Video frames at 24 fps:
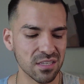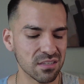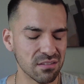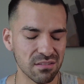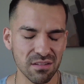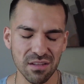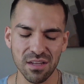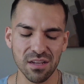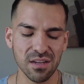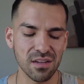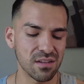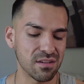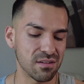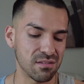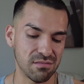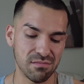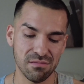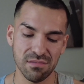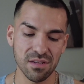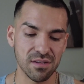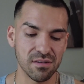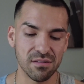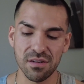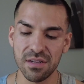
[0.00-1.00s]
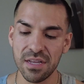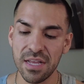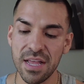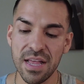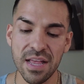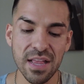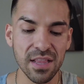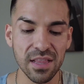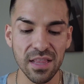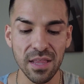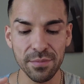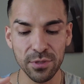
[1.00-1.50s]
I don't know.
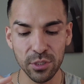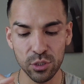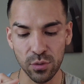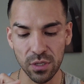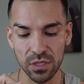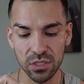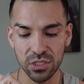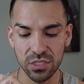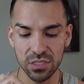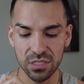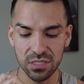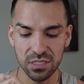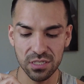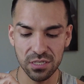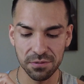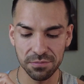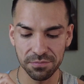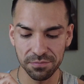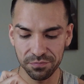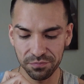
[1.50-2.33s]
Let me swatch this.